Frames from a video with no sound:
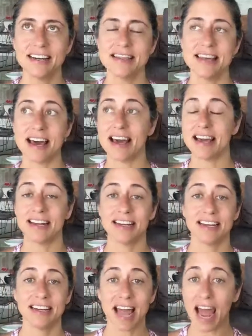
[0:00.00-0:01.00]
that
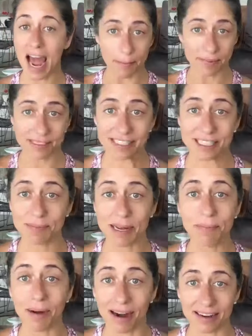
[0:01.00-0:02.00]
happens to my
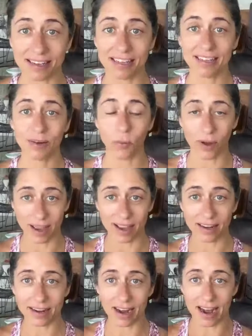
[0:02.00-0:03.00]
body
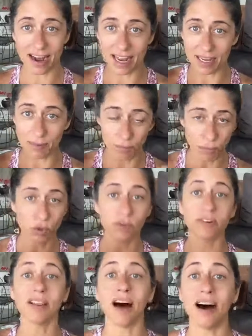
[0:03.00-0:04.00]
when I move
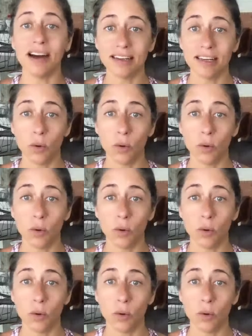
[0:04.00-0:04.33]
a lot,